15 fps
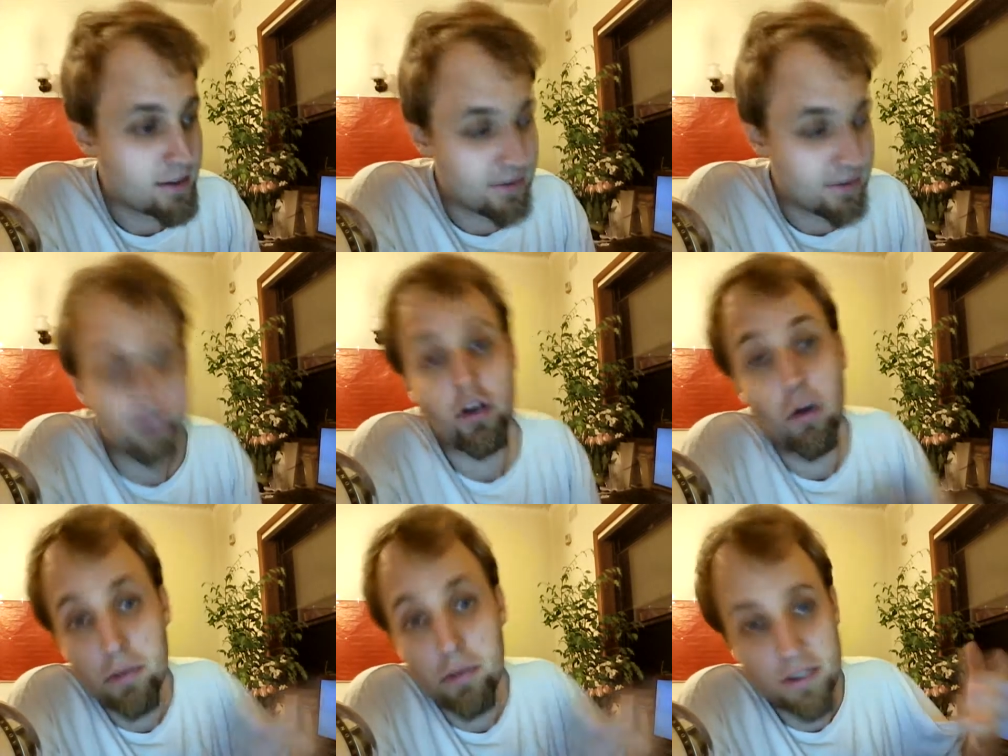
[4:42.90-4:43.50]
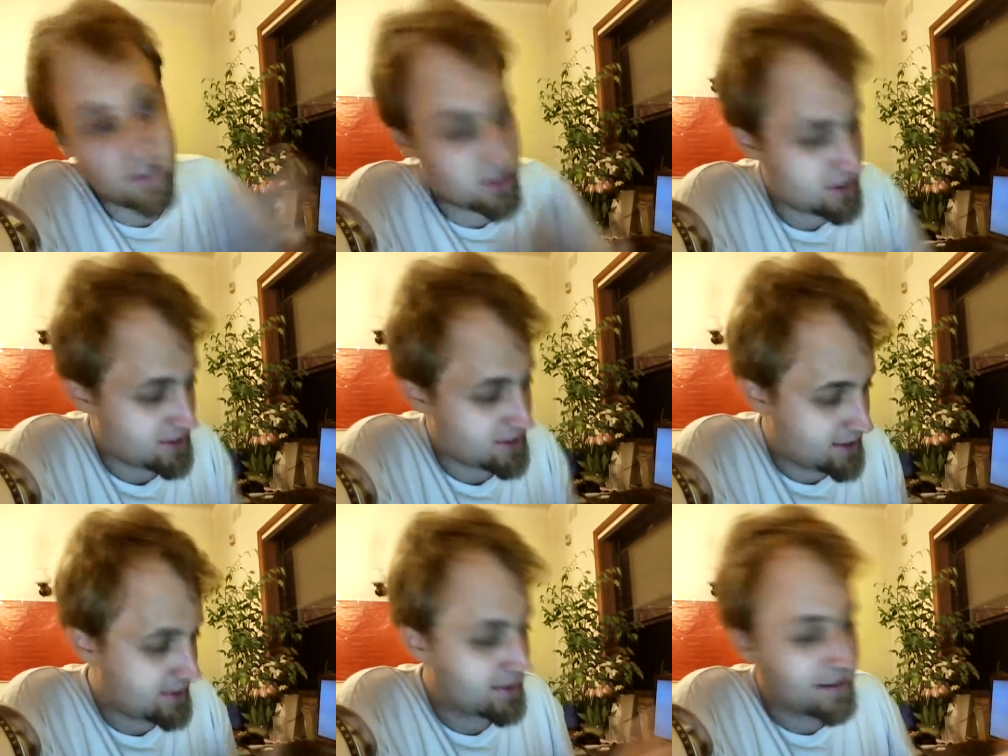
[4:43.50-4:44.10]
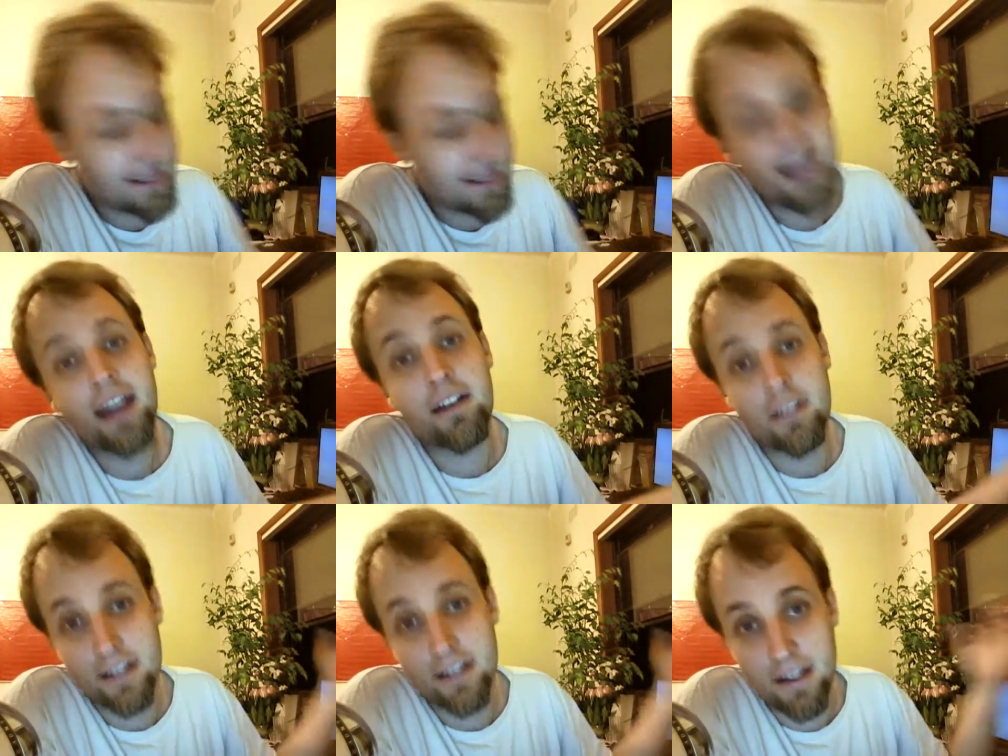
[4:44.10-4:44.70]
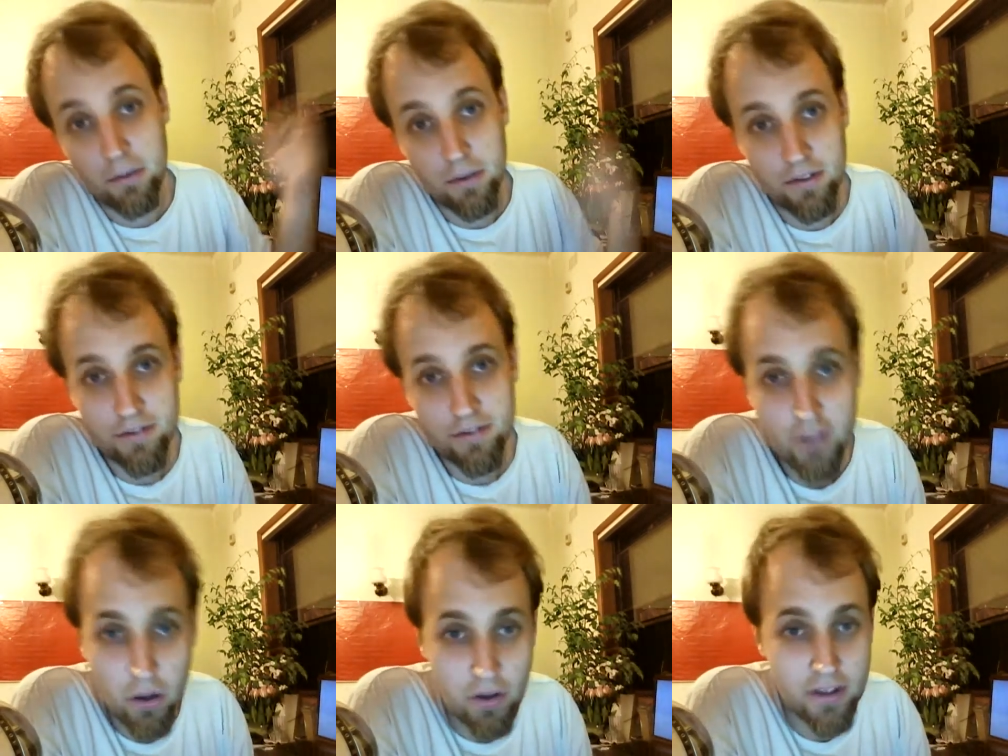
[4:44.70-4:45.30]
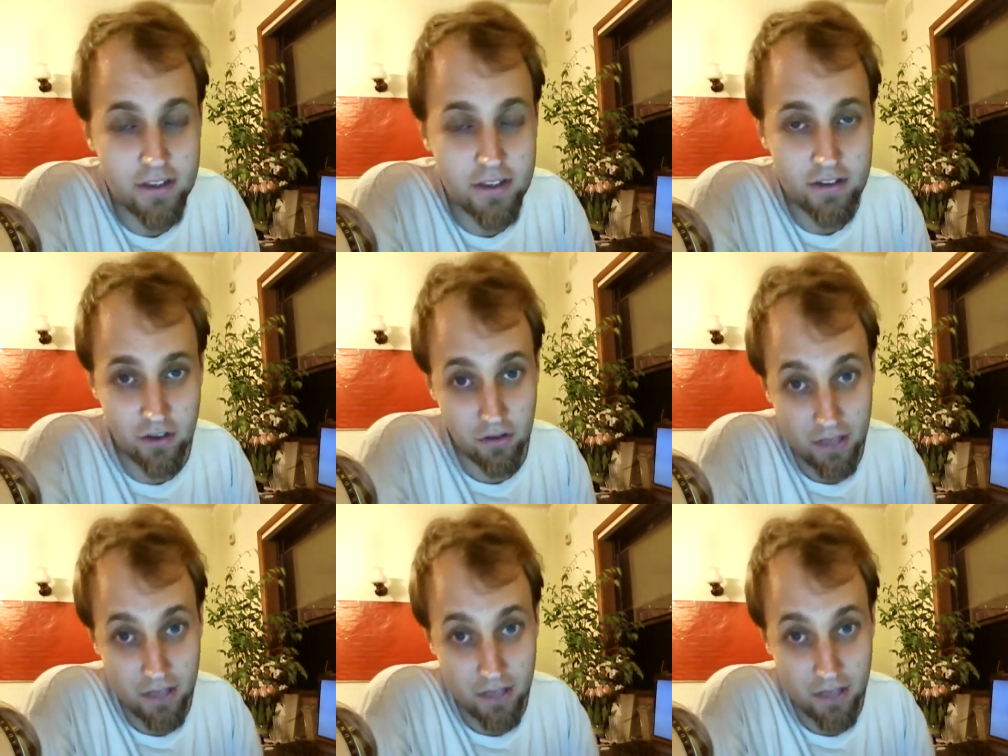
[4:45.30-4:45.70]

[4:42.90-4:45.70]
the Romans just didn't care and they would have told you so.